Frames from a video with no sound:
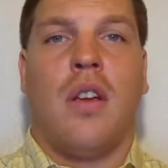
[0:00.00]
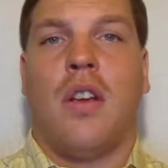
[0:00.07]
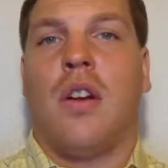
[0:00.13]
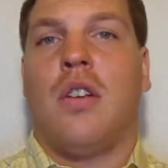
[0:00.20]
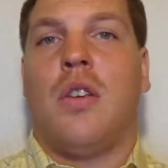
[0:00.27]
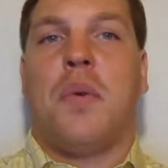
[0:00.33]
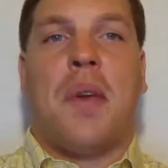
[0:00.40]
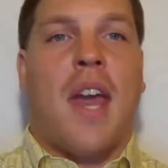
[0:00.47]

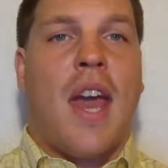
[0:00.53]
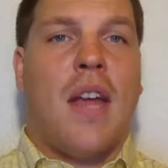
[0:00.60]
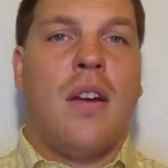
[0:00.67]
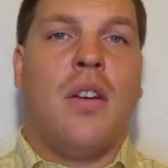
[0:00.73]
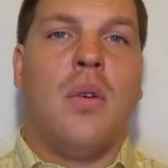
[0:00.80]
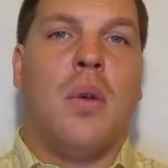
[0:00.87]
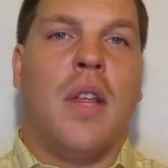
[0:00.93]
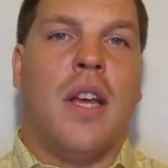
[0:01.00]
You
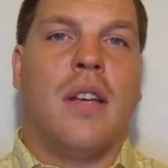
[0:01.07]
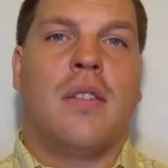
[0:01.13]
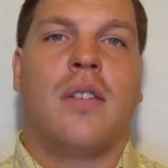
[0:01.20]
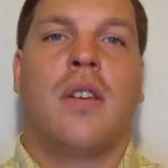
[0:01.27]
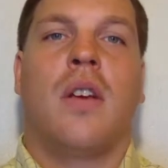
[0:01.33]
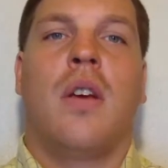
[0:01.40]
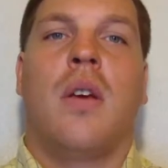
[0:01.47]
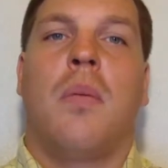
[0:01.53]
can do
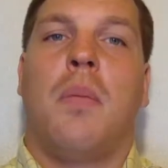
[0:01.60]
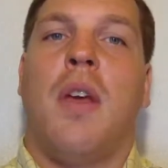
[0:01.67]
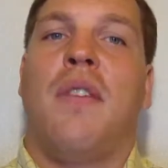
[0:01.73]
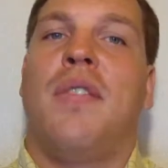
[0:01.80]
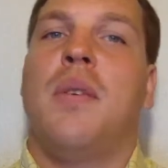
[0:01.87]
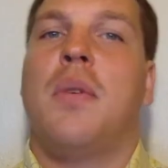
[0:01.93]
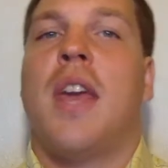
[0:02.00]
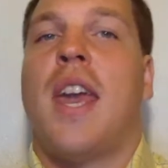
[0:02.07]
this.
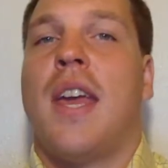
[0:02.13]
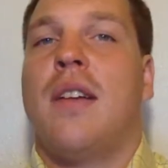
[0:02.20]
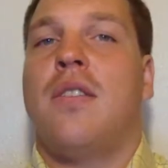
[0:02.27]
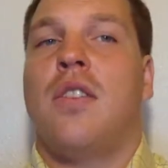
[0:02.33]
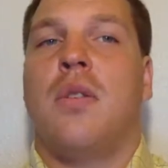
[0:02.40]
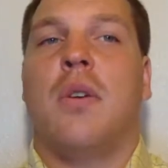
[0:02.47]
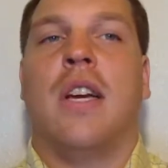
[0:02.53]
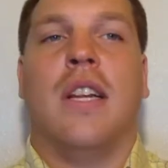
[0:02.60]
If you
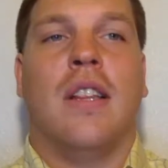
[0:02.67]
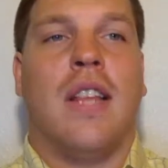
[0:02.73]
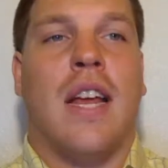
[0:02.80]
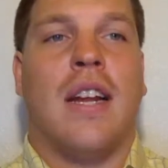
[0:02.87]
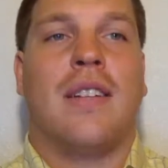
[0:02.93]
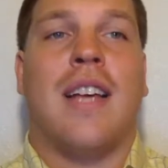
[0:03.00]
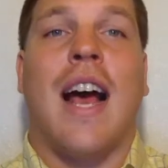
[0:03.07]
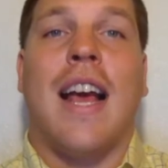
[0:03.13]
can't do it,
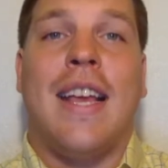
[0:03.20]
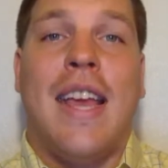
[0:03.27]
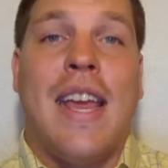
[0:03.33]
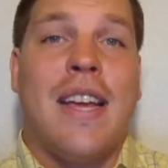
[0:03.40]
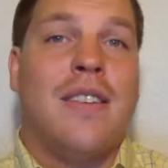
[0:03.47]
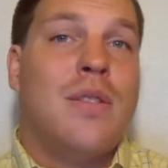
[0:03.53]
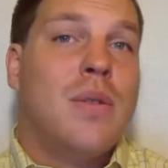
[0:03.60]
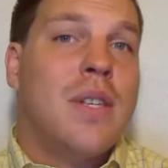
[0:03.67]
then it's, I
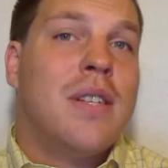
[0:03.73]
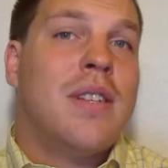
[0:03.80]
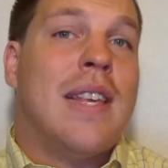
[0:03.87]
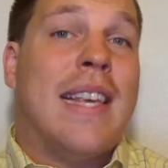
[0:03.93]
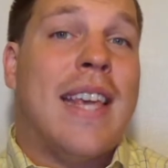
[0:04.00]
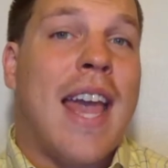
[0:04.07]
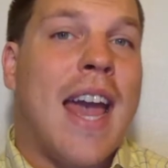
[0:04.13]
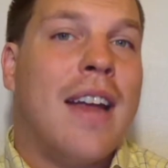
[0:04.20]
can't do
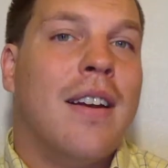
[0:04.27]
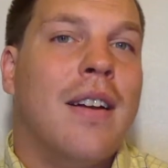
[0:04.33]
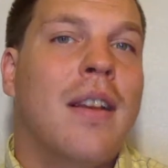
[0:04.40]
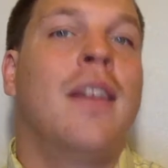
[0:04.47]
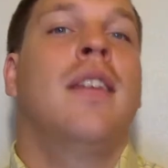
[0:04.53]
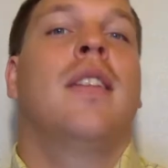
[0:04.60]
this yet.